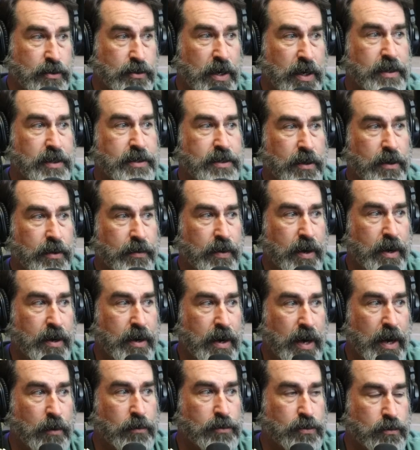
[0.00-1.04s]
try to tell you that,
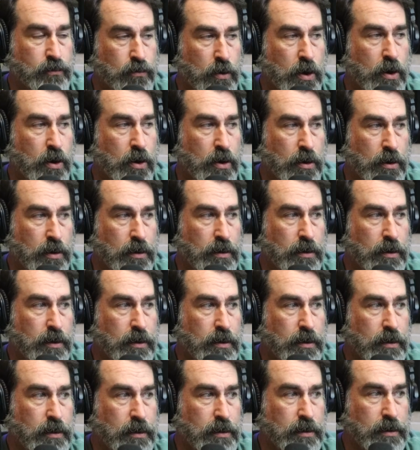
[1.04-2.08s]
and I was wrong.
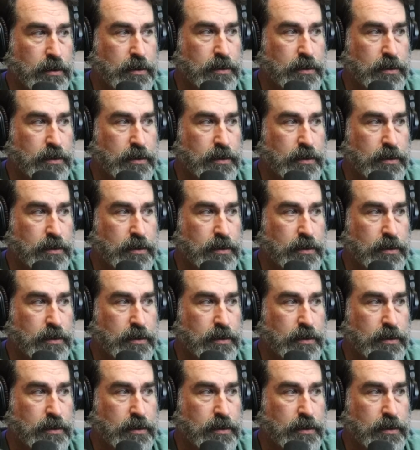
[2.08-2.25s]
Boston is